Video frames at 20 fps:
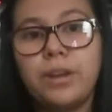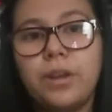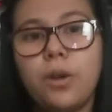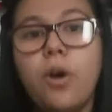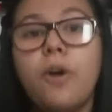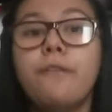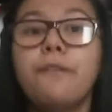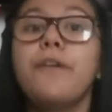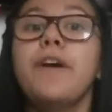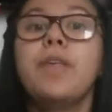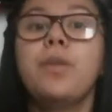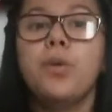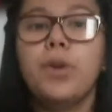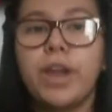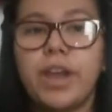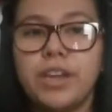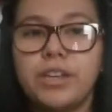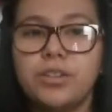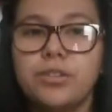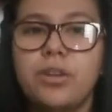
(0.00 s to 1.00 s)
of
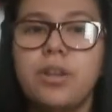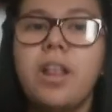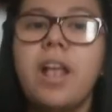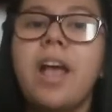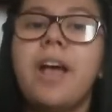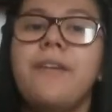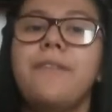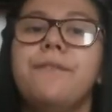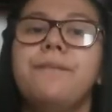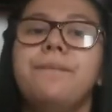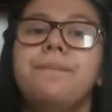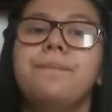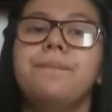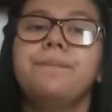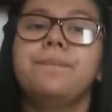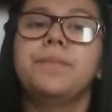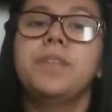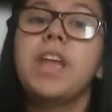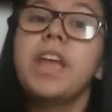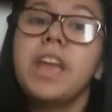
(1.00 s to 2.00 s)
Education and the